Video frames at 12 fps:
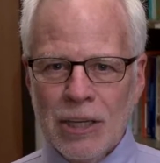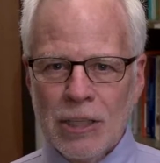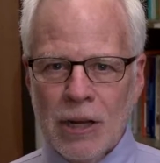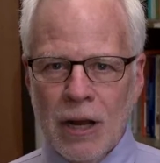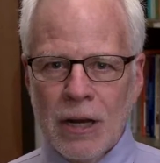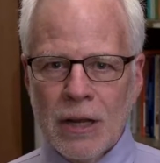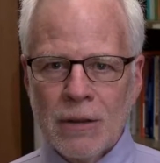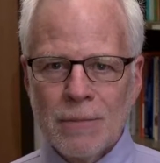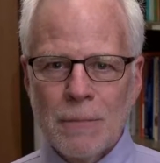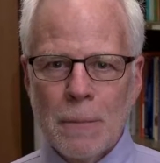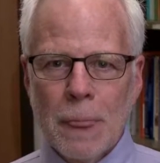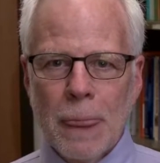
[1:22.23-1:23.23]
China
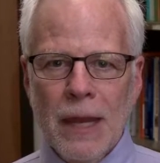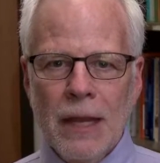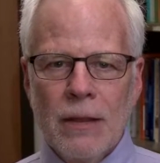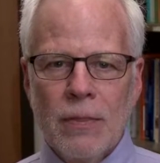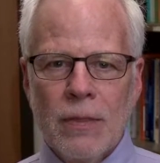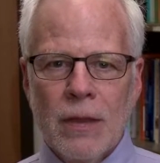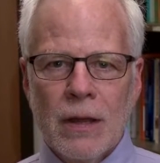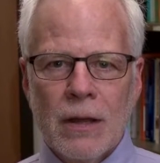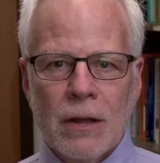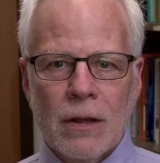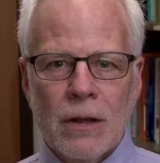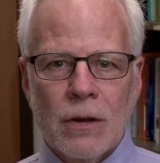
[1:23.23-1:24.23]
in
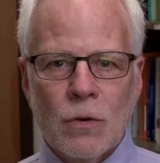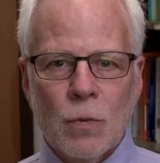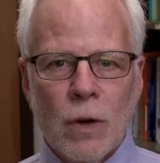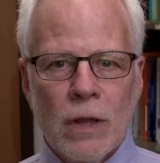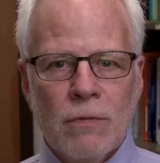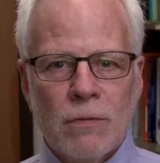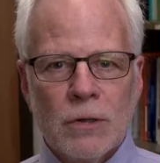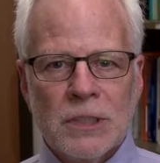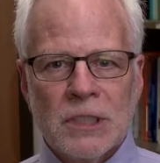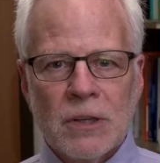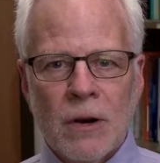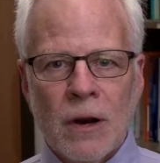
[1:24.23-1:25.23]
the
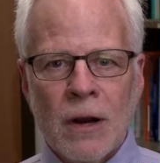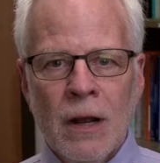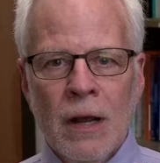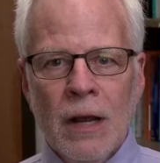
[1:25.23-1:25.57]
21st are